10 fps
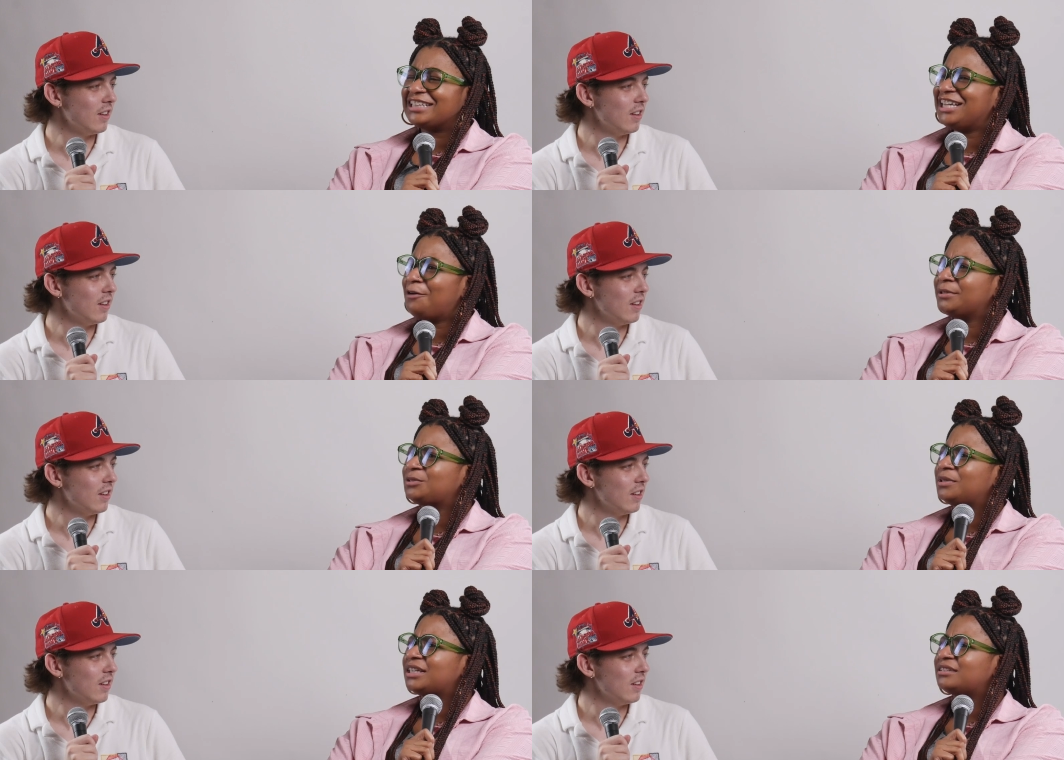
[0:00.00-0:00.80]
Speaker 1: I think I went
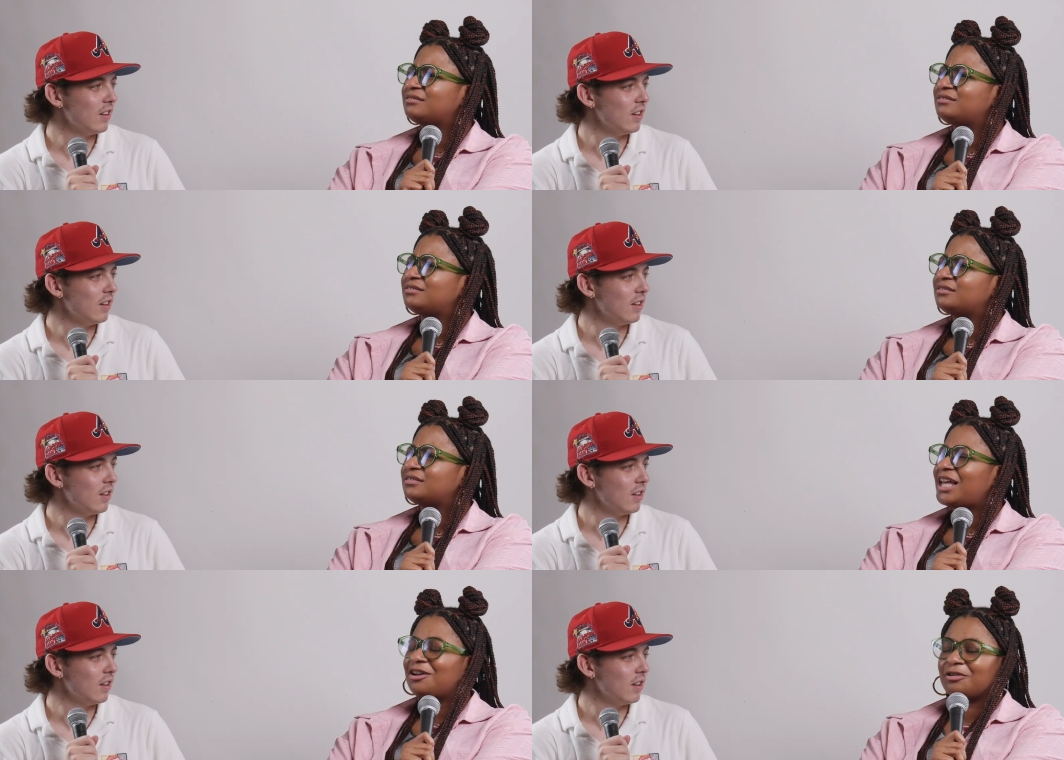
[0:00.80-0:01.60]
to a.
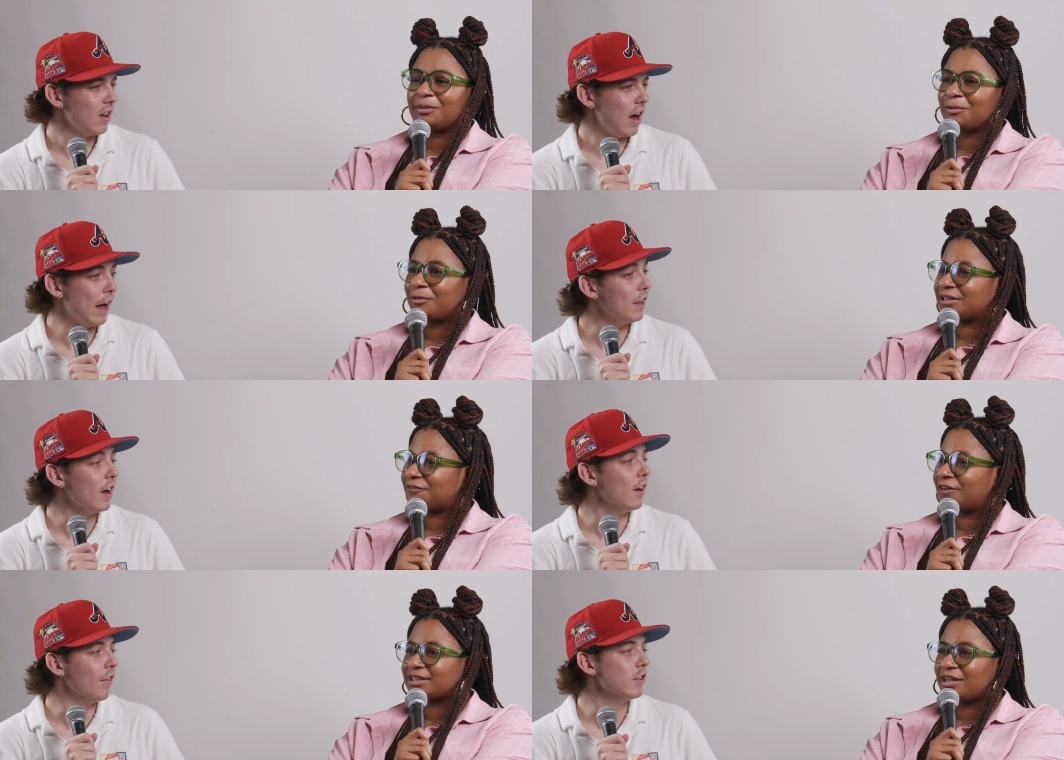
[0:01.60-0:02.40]
I don't remember what. the
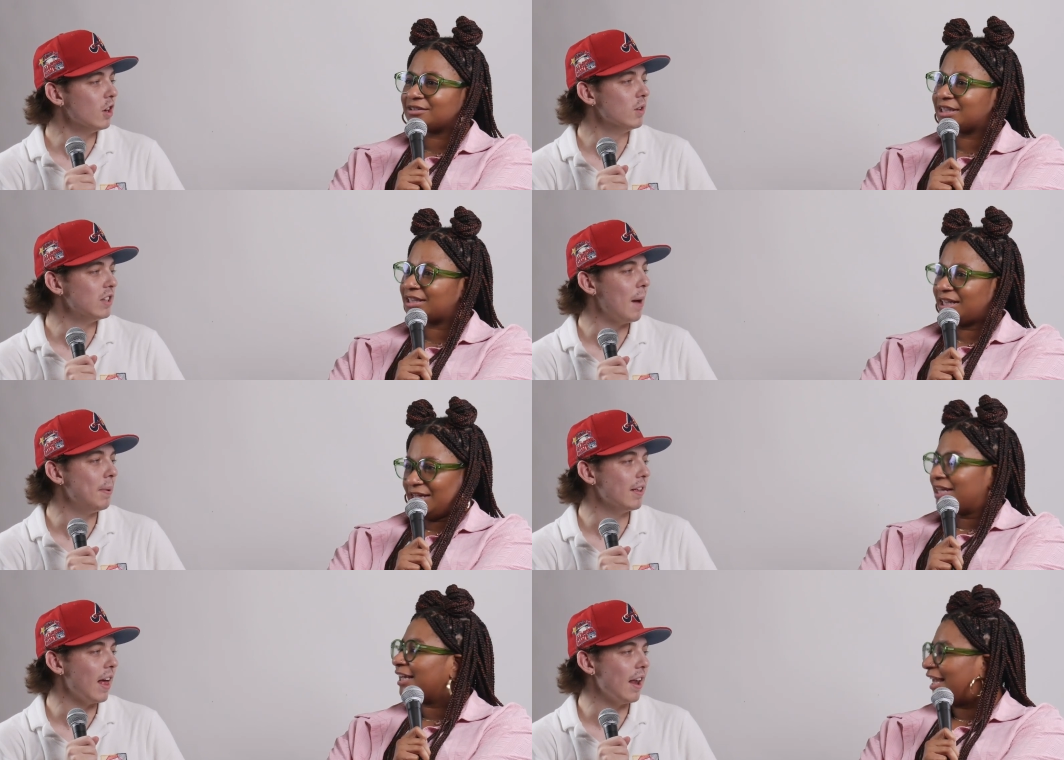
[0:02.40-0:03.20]
Speaker 2: show was
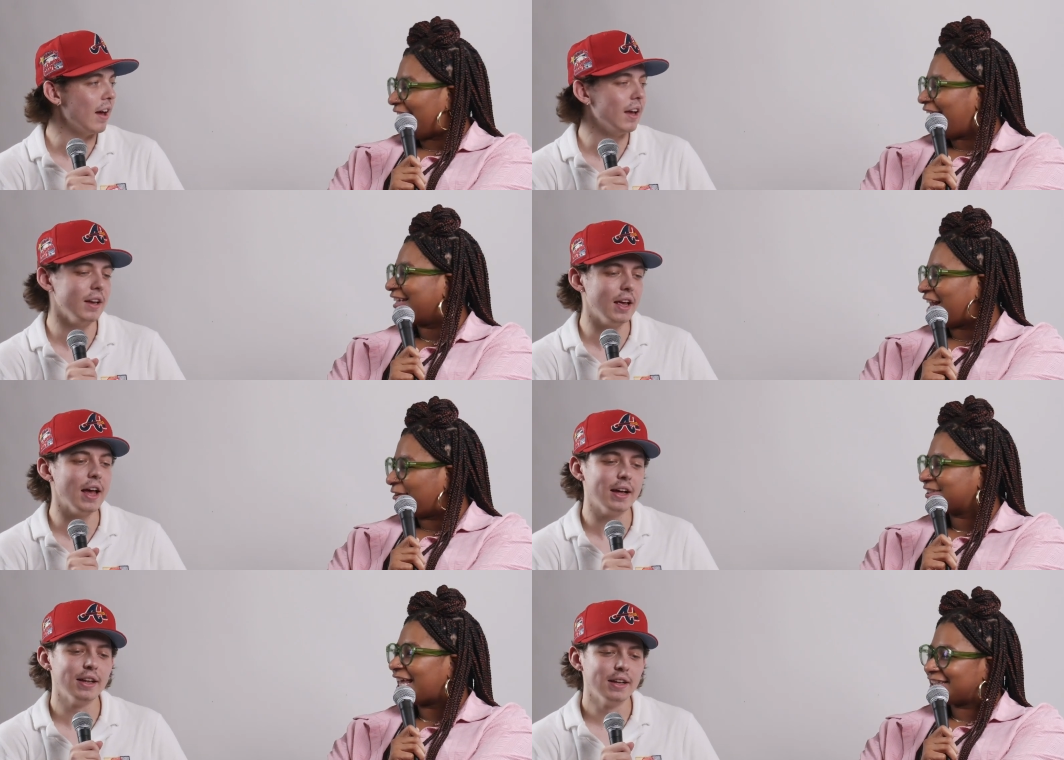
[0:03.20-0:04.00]
happening.
Speaker 1: yeah, night. and I
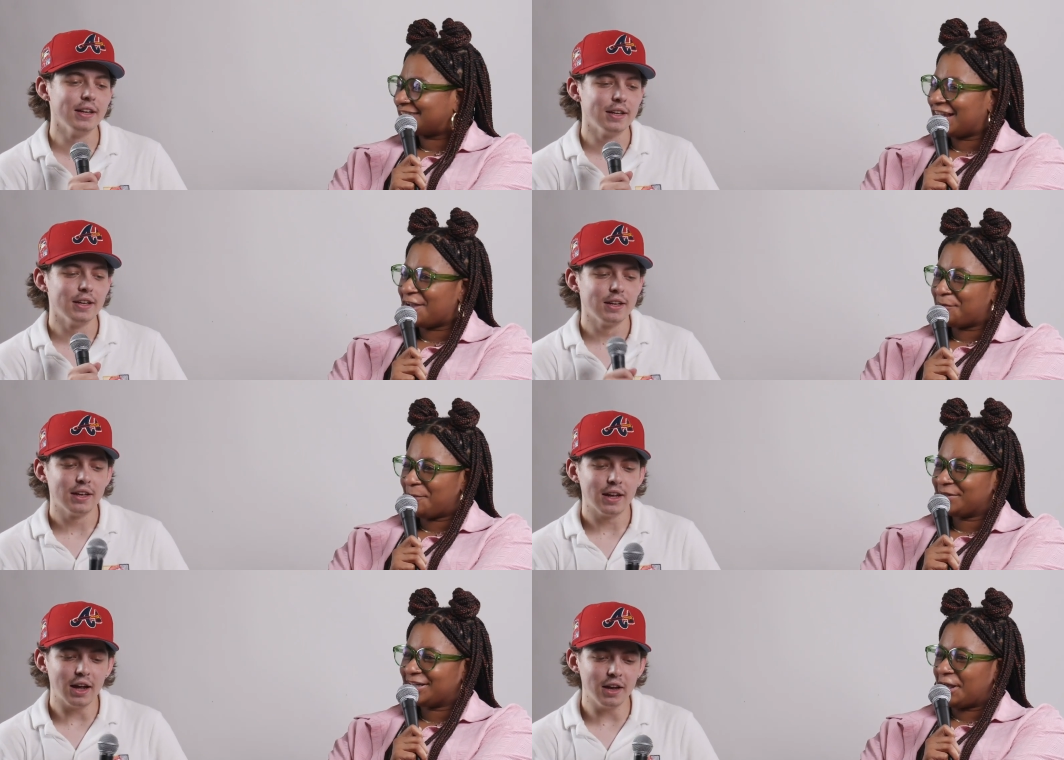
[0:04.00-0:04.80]
was like, damn,
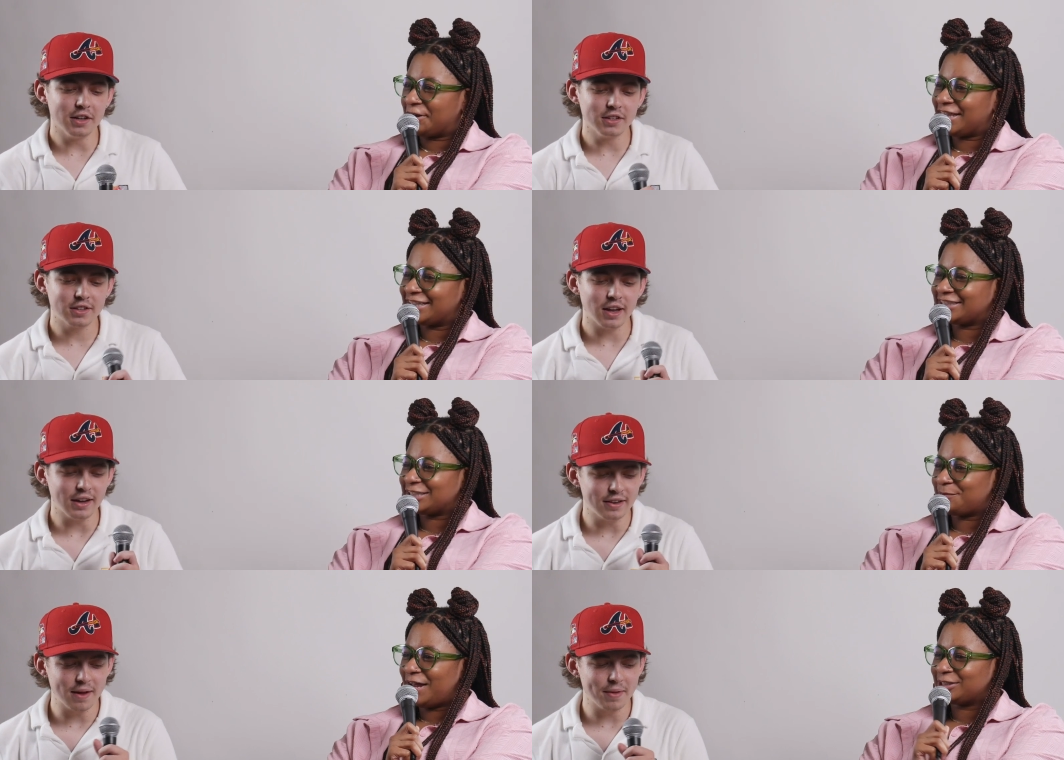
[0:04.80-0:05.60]
I'm gonna go to this because
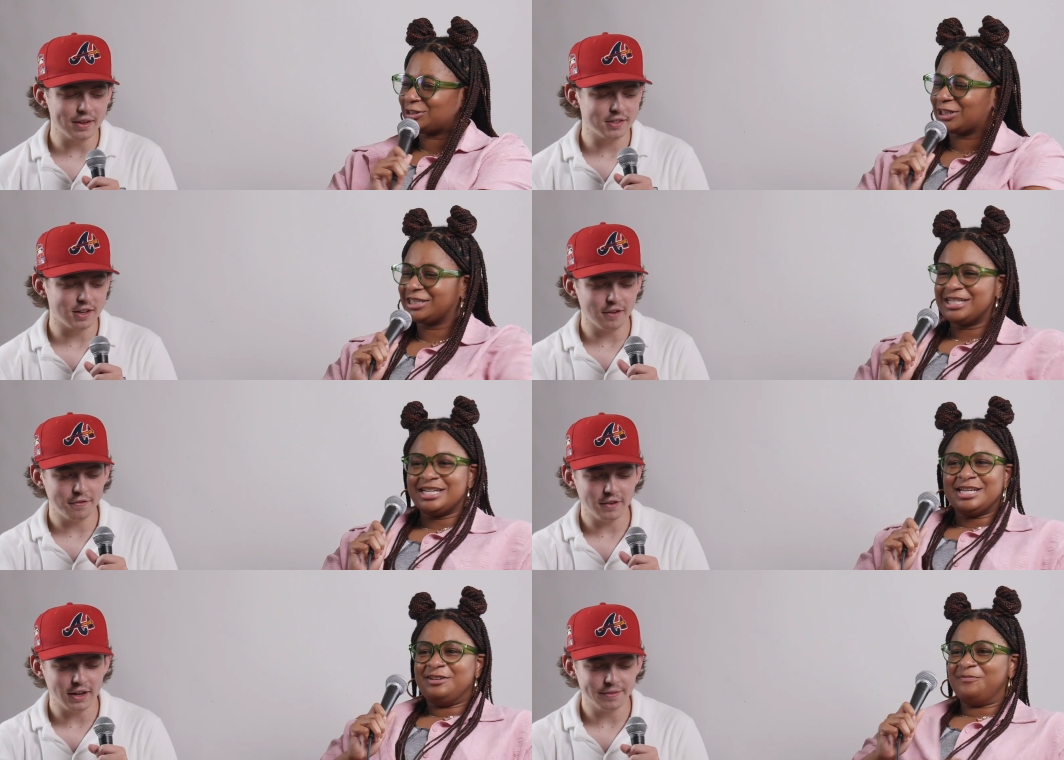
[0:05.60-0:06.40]
I'm not sure. Tough.
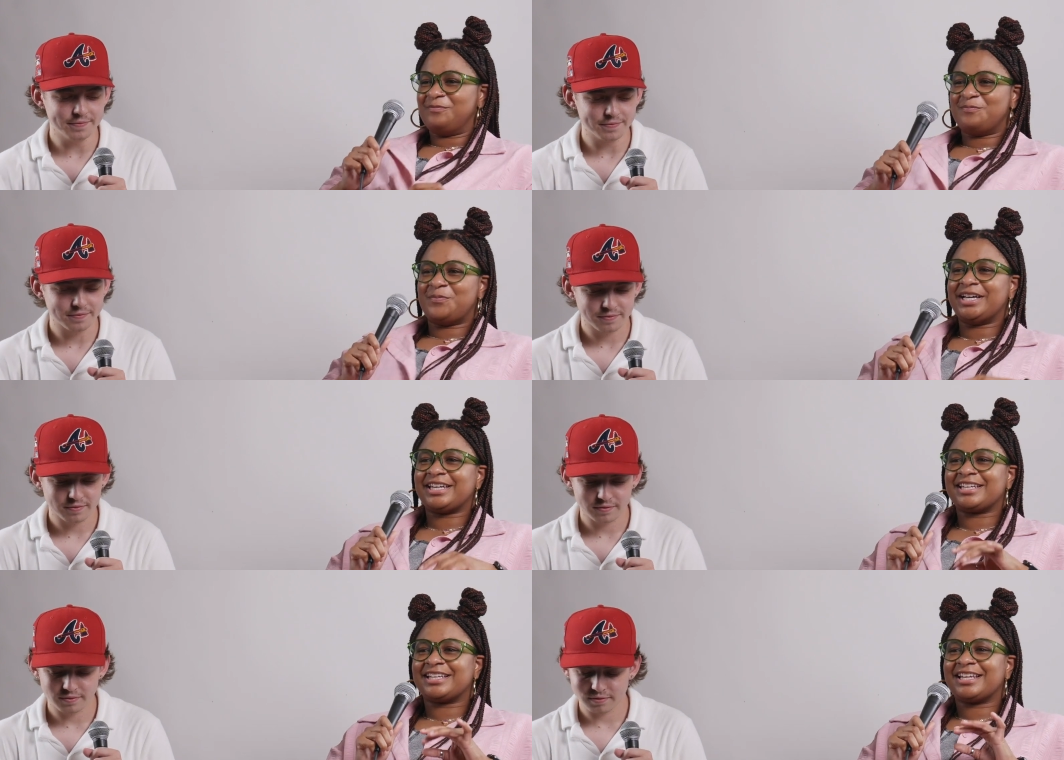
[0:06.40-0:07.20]
Yeah.
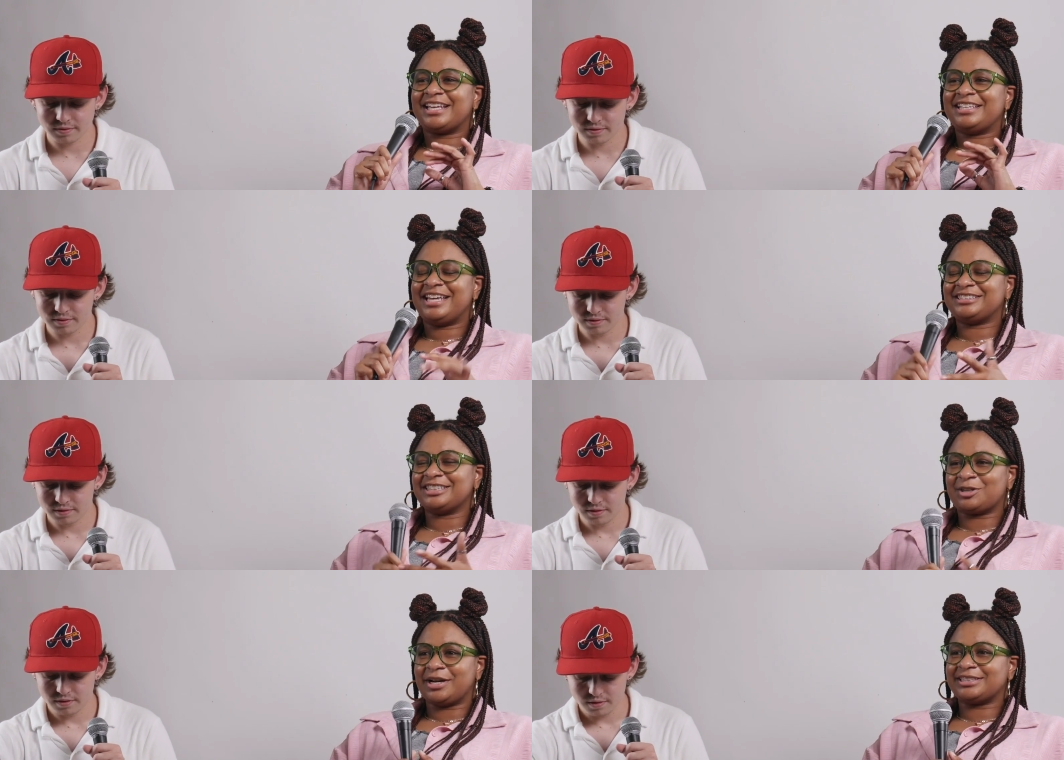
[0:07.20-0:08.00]
But it's
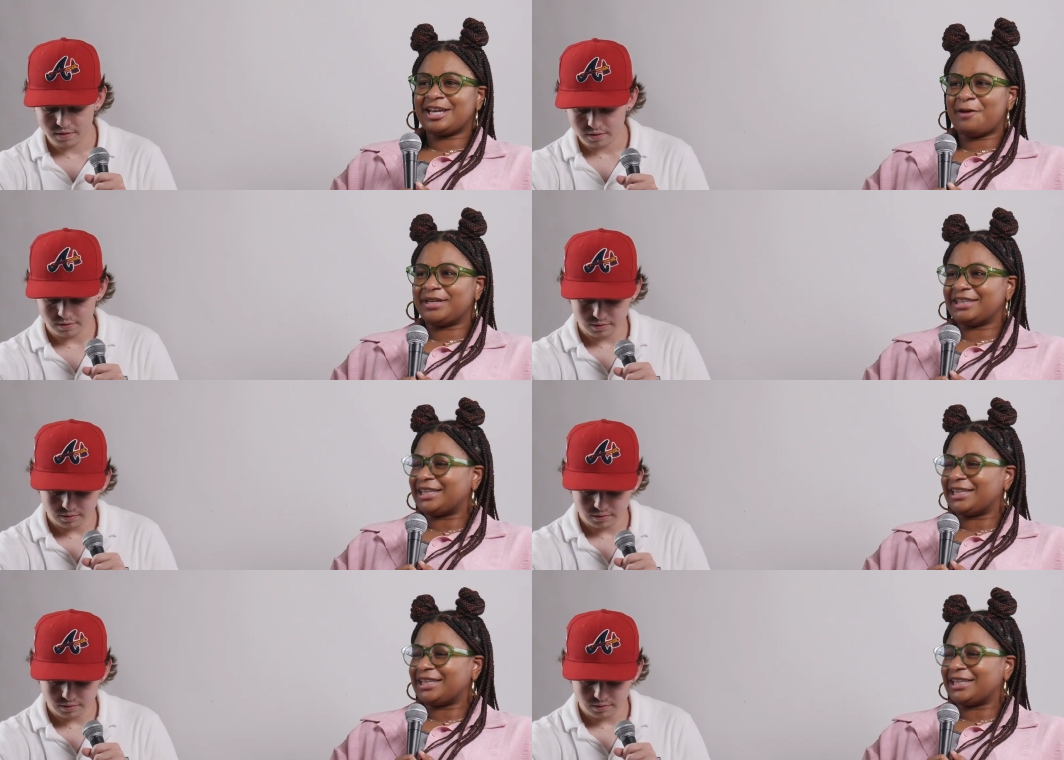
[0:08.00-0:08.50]
just crazy how many